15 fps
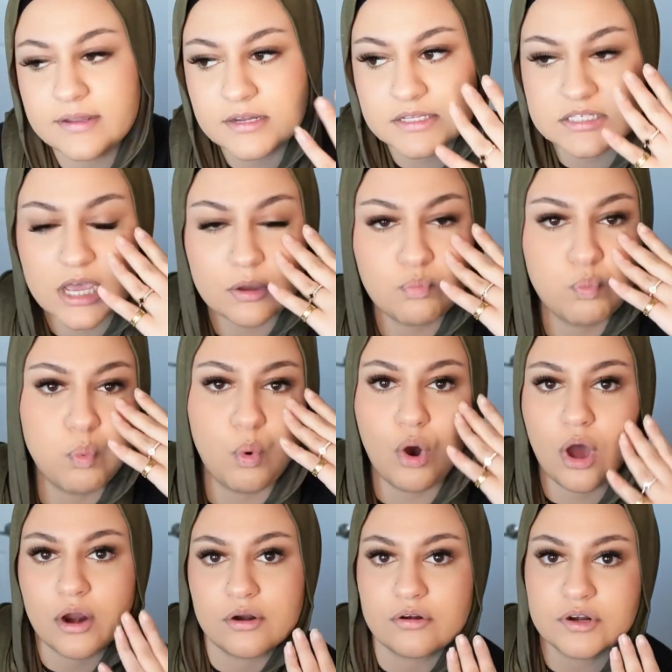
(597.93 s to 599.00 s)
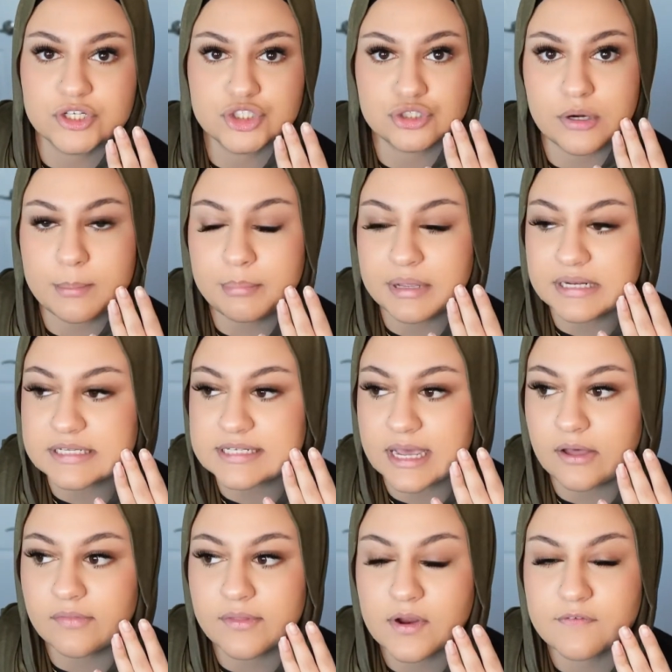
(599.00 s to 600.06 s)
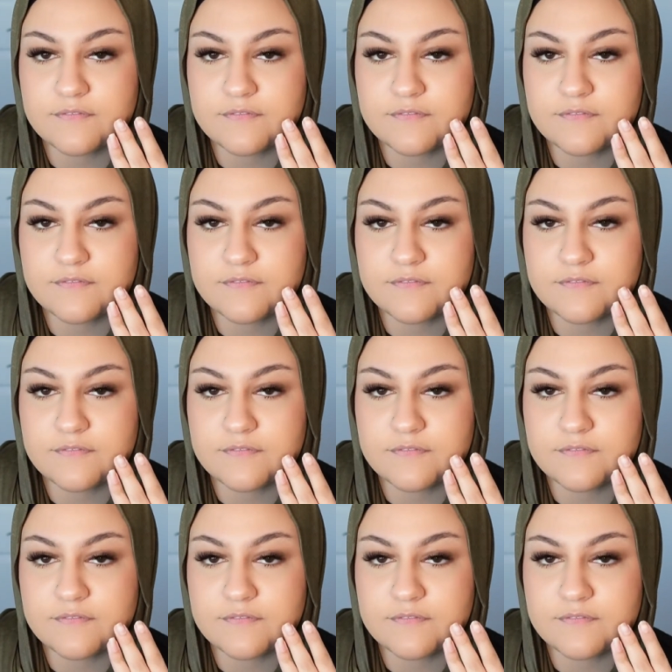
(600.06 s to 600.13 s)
it's like water dripping down their